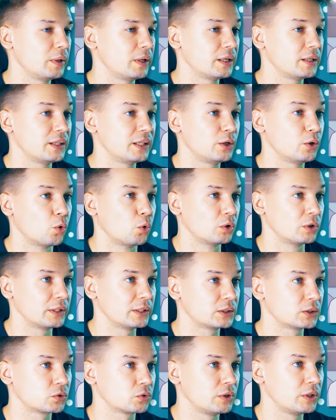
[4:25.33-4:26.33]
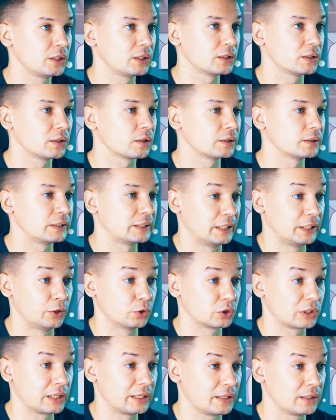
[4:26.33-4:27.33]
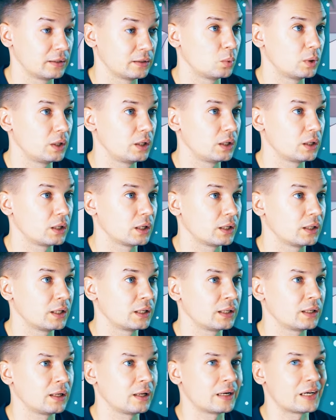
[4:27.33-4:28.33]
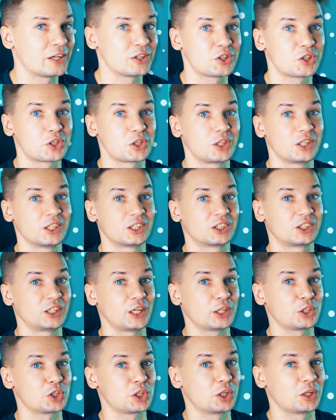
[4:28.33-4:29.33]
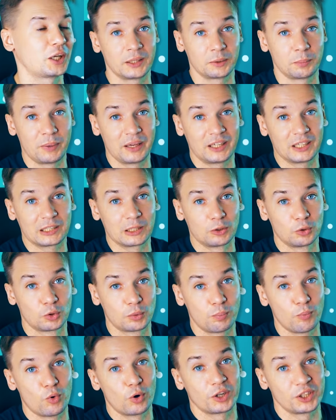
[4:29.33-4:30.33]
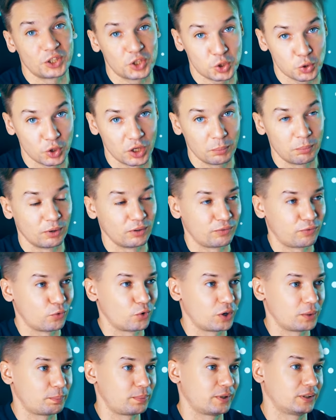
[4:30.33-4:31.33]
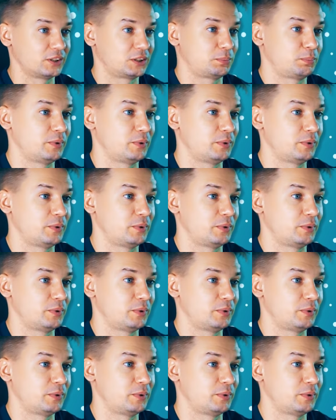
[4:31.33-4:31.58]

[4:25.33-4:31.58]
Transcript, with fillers: make the only trick continuously, we can enlarge this section and make it look more enjoyable for a pen